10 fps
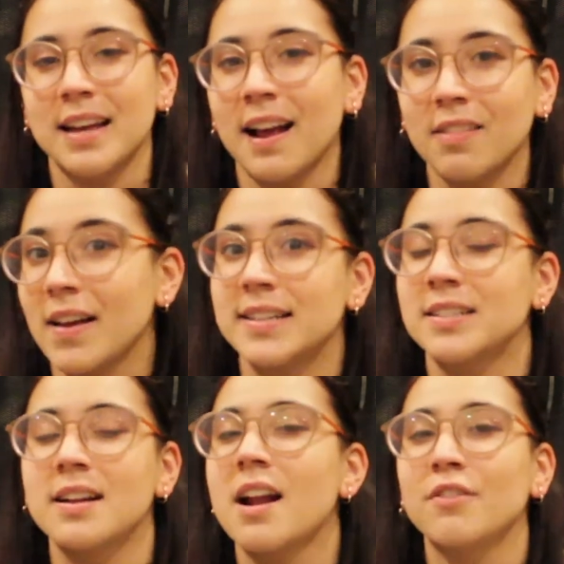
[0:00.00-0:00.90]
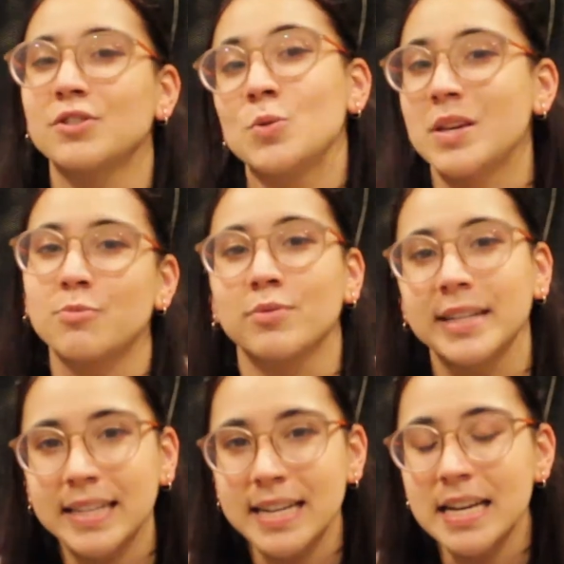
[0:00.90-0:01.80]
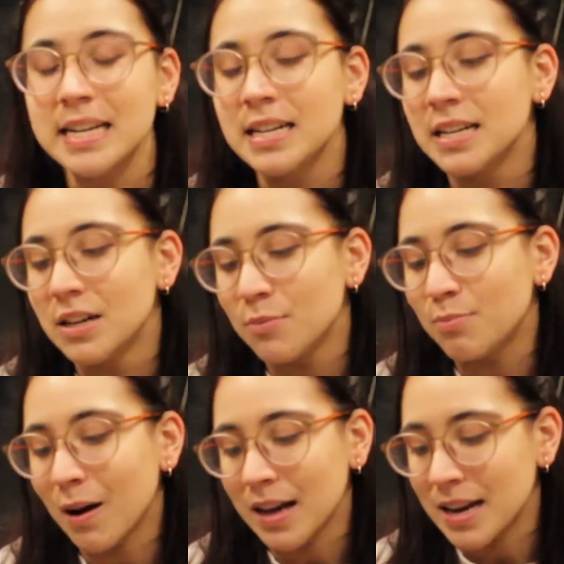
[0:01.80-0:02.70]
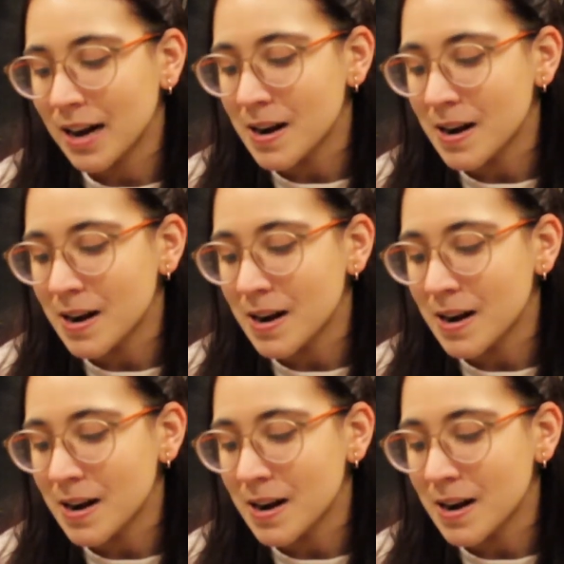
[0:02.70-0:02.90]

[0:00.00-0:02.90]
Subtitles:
and I liked it enough to keep reading it, but